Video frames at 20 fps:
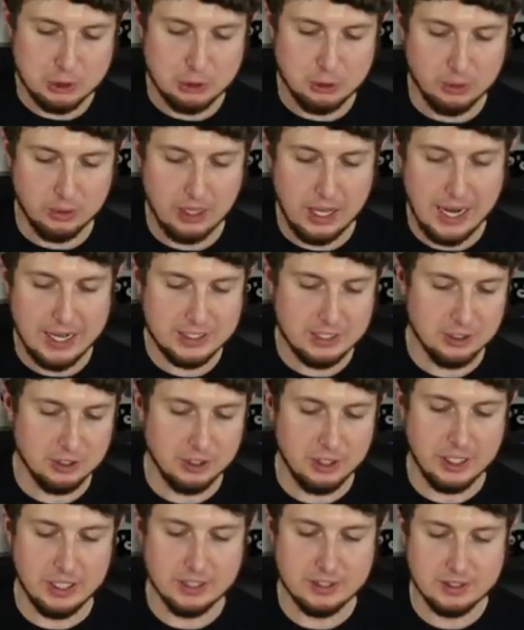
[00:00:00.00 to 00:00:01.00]
Snorlax, and
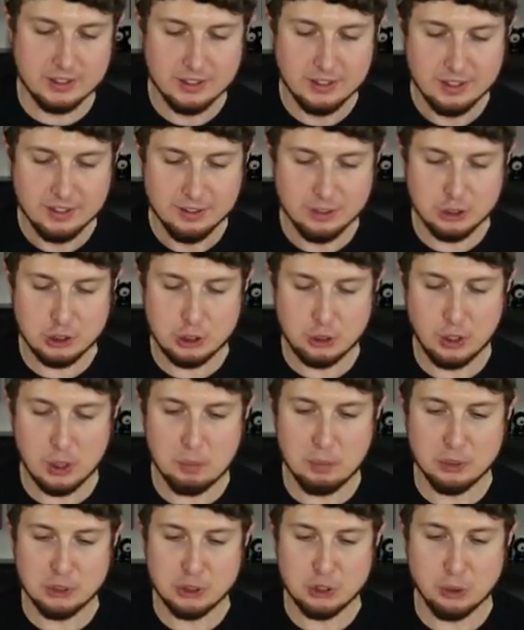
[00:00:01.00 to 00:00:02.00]
there is. There's
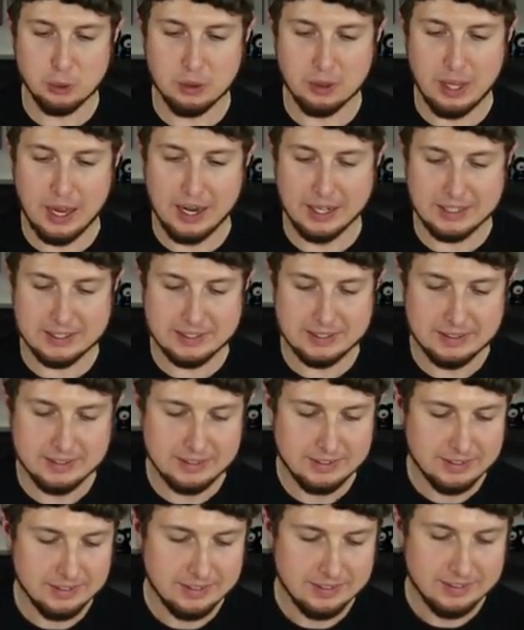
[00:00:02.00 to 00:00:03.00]
triple Snorlax.
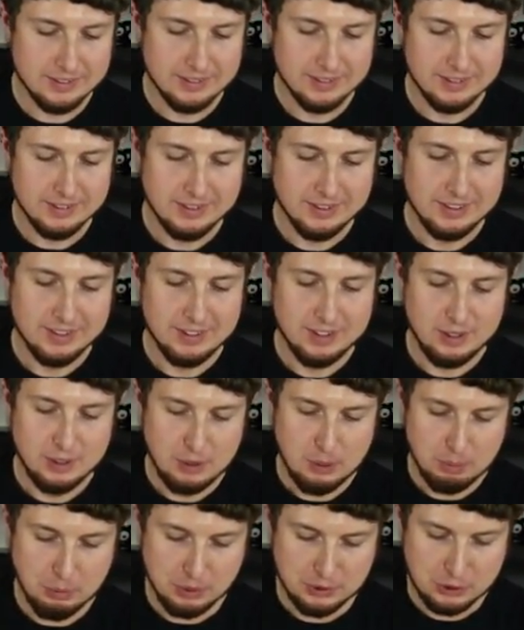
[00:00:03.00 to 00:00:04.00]

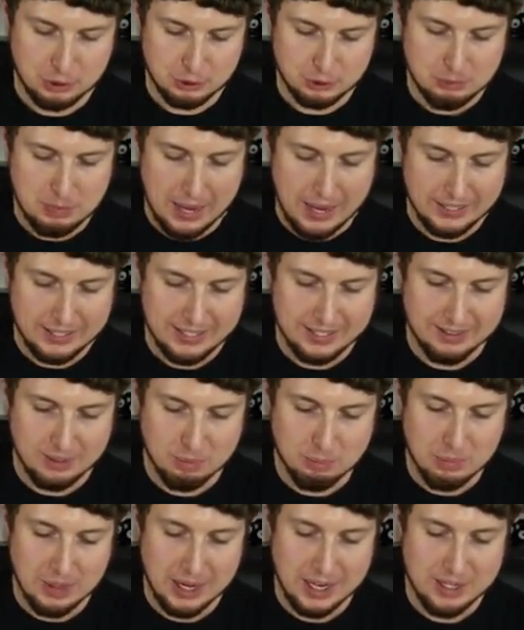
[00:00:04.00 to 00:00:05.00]
Put those back in
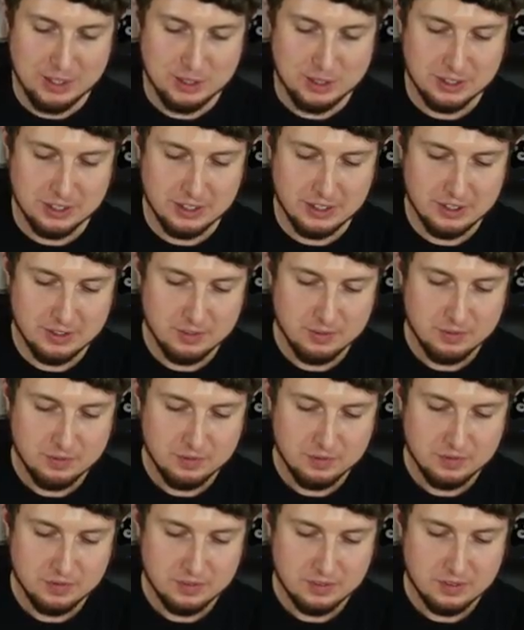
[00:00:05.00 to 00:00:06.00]
the binder.
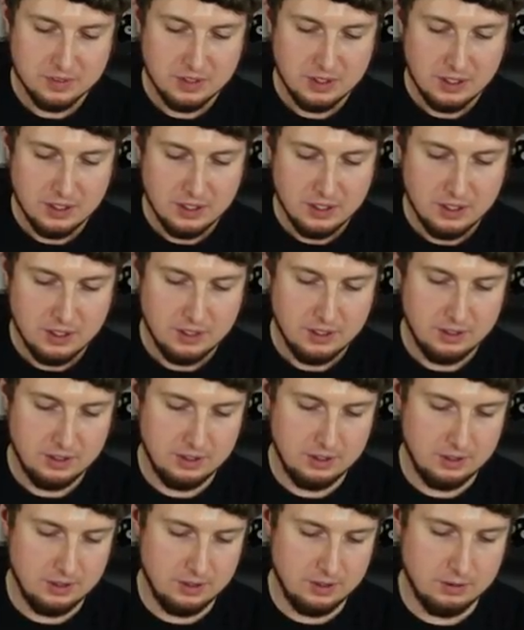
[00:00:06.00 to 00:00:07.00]

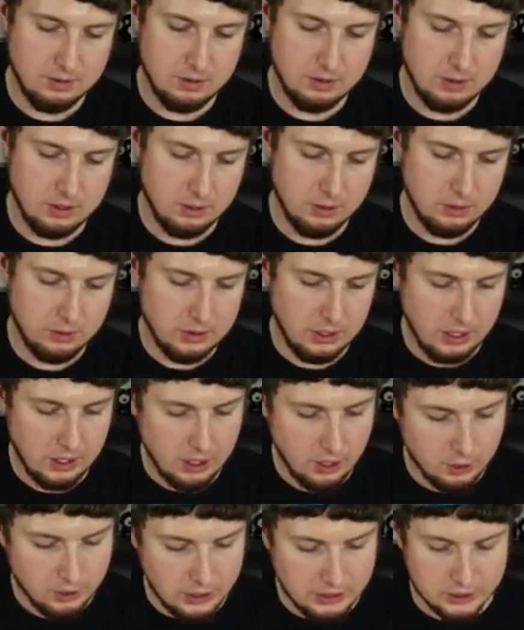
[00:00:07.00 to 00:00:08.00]

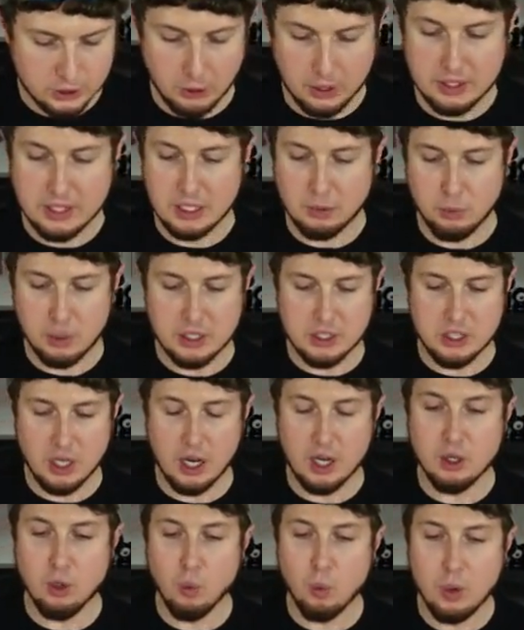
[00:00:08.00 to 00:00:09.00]
Okay, so I think we're
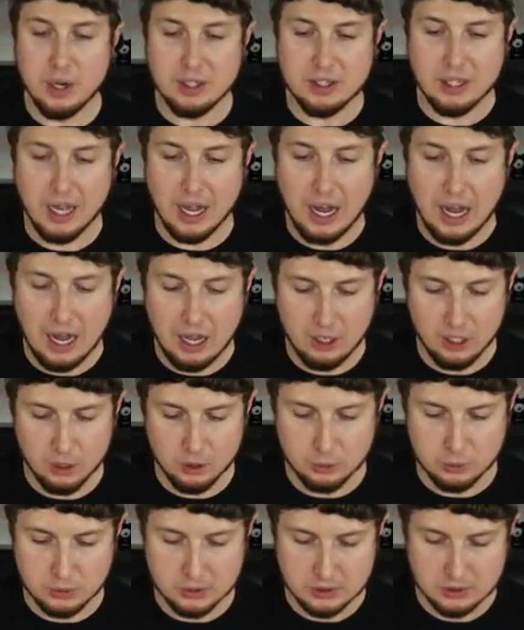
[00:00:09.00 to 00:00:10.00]
done with the
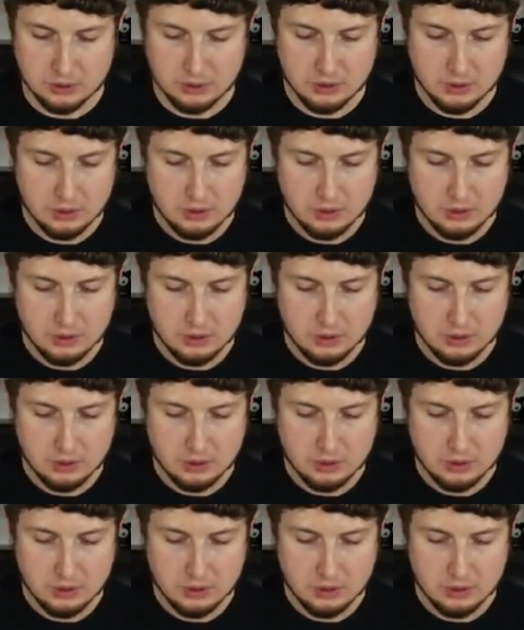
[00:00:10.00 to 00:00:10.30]
holos.